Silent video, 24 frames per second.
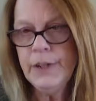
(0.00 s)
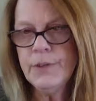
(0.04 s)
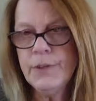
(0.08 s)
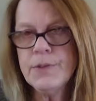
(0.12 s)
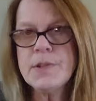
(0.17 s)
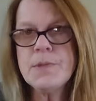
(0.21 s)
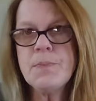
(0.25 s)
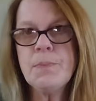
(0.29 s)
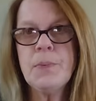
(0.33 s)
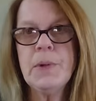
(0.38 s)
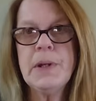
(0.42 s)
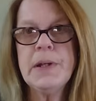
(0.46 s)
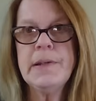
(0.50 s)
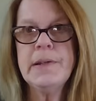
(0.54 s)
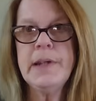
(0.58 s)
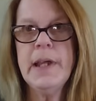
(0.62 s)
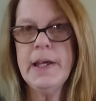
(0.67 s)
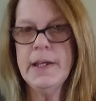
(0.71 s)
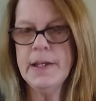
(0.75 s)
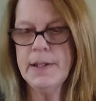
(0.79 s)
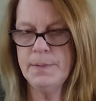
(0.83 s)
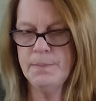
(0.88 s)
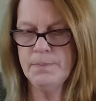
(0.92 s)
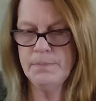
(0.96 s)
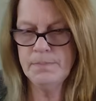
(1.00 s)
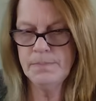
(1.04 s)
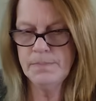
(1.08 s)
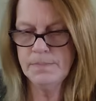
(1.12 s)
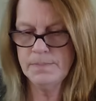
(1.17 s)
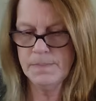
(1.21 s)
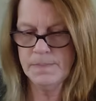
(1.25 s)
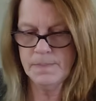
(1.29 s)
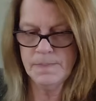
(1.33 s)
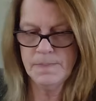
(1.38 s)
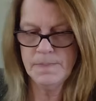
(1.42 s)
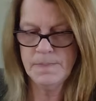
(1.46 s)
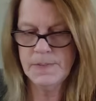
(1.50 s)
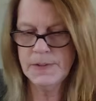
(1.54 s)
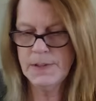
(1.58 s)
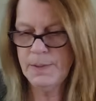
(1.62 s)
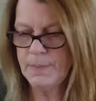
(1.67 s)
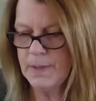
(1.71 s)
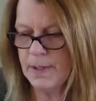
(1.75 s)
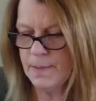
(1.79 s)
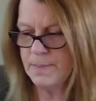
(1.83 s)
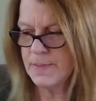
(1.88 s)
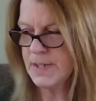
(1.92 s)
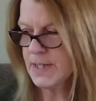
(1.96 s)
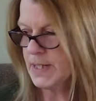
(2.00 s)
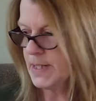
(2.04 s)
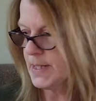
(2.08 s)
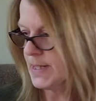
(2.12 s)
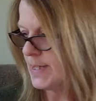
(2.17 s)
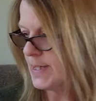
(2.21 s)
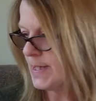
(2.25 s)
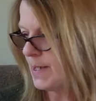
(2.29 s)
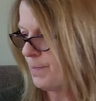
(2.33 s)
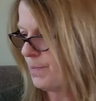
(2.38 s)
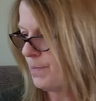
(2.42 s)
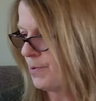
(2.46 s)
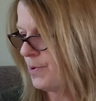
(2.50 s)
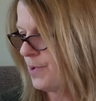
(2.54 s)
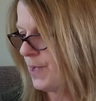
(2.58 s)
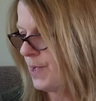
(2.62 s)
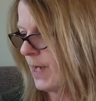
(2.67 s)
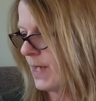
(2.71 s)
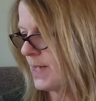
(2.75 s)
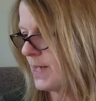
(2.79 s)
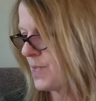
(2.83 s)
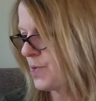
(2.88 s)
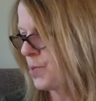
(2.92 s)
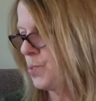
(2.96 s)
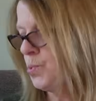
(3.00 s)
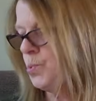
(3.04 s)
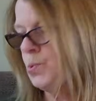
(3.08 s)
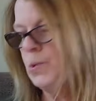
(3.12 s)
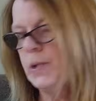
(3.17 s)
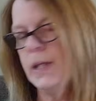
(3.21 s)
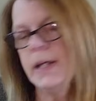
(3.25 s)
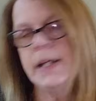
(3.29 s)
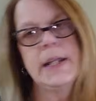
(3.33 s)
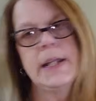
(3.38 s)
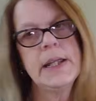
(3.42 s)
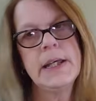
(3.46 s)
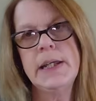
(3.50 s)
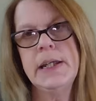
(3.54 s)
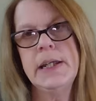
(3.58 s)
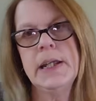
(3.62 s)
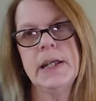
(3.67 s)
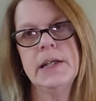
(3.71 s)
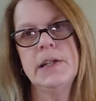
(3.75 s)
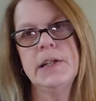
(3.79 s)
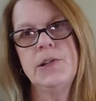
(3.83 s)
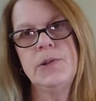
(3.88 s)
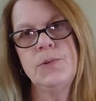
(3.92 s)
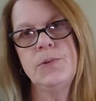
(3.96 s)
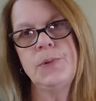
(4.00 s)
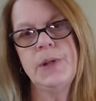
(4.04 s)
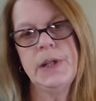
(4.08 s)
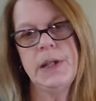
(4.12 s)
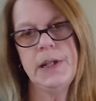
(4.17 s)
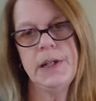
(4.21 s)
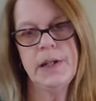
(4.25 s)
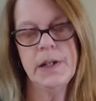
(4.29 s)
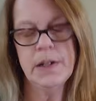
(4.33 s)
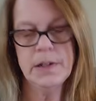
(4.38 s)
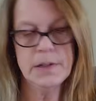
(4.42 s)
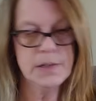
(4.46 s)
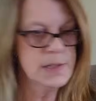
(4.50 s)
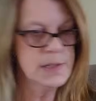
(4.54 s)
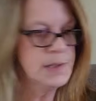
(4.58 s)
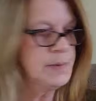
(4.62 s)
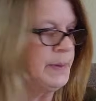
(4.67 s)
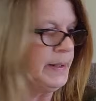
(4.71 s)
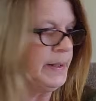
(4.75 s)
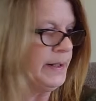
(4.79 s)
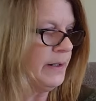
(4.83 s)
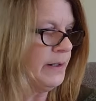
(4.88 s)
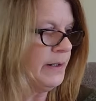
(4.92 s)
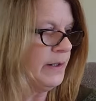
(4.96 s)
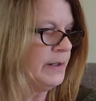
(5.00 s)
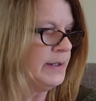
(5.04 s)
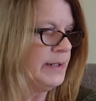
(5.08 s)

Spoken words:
springtime. Sometimes in the summer it gets cool at night and you need a sweater,